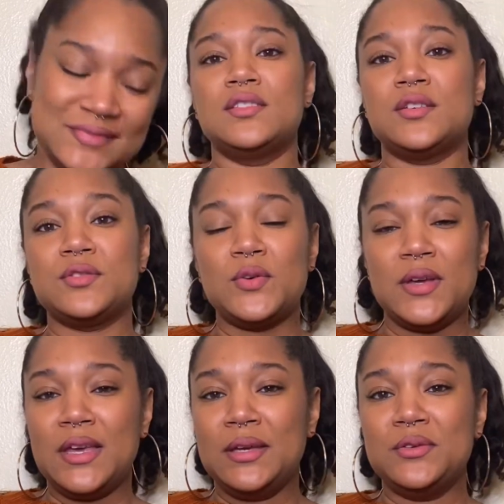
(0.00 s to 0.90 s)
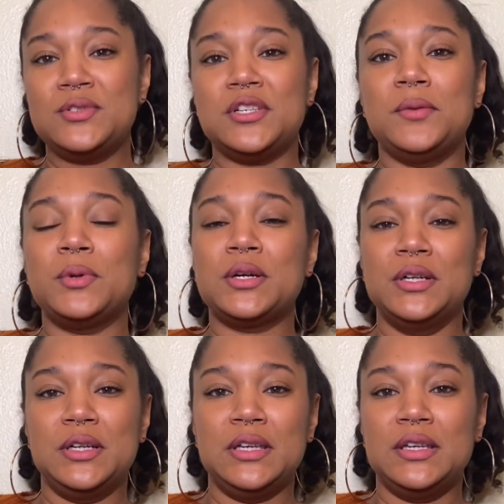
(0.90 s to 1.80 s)
So Toya and Eugene were
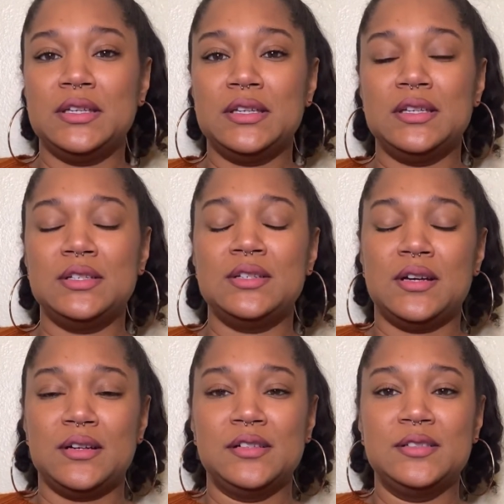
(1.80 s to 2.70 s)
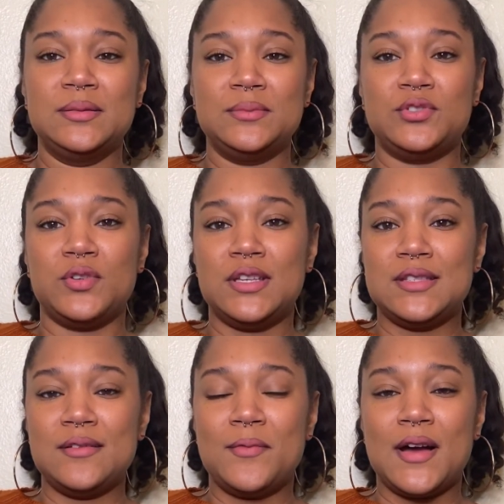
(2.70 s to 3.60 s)
cooking, drinking
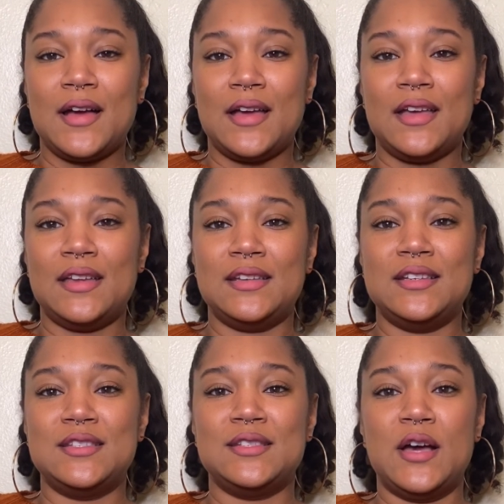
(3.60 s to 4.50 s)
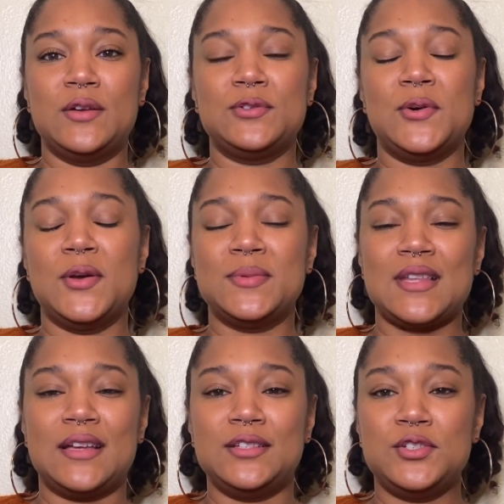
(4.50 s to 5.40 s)
some wine. So Toya was
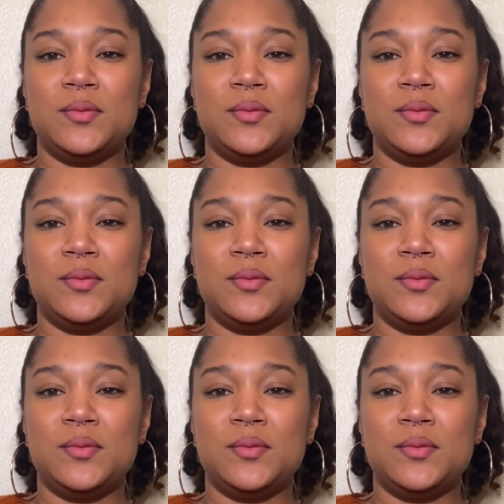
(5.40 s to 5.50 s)
like, this